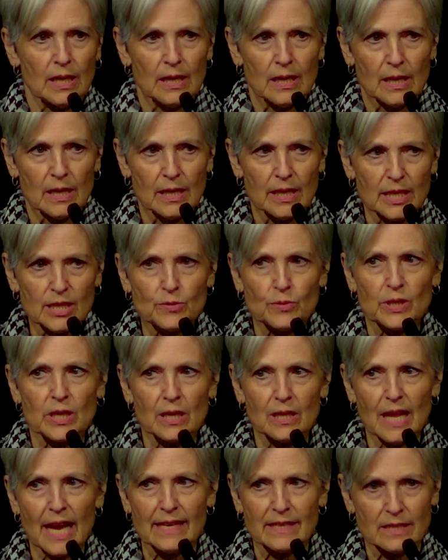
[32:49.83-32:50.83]
Israel
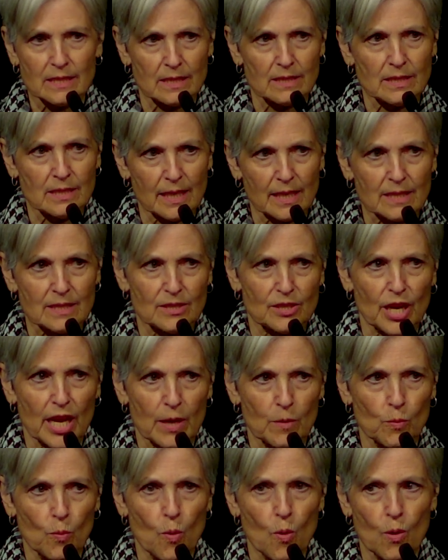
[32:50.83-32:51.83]
likes a 6-day
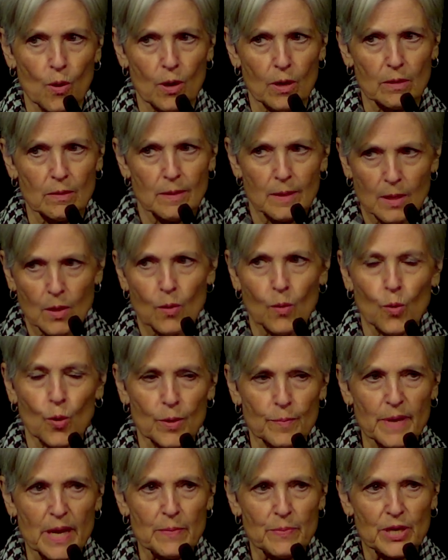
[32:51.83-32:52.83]
war, or
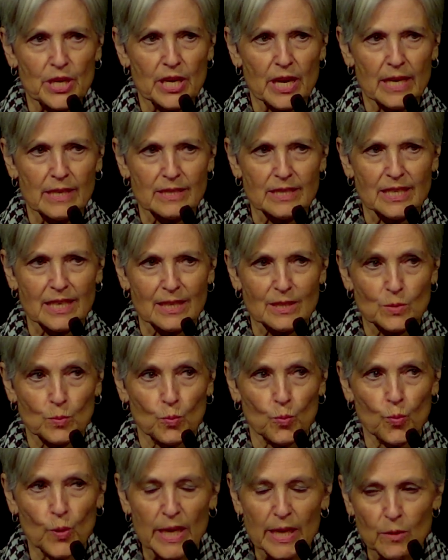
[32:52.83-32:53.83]
maybe a
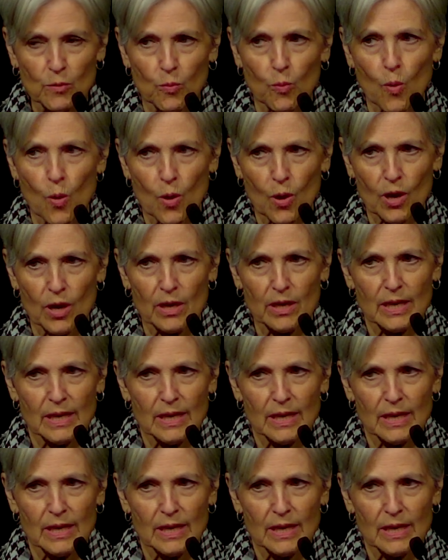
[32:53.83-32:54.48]
6-week war.